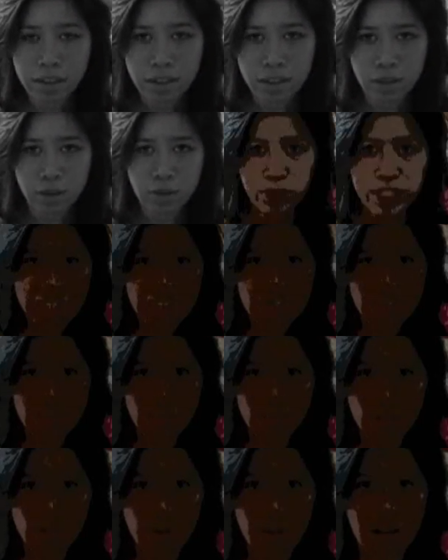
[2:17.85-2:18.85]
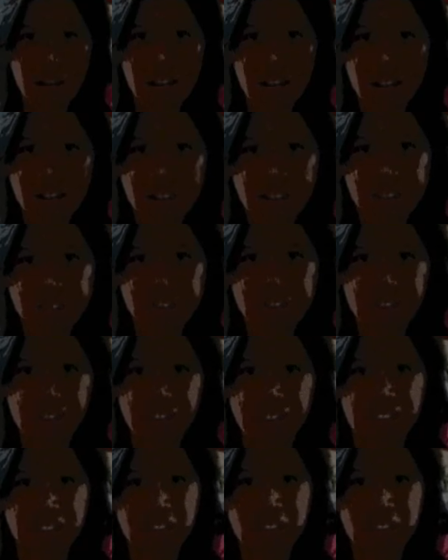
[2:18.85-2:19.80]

and it waits a little while until I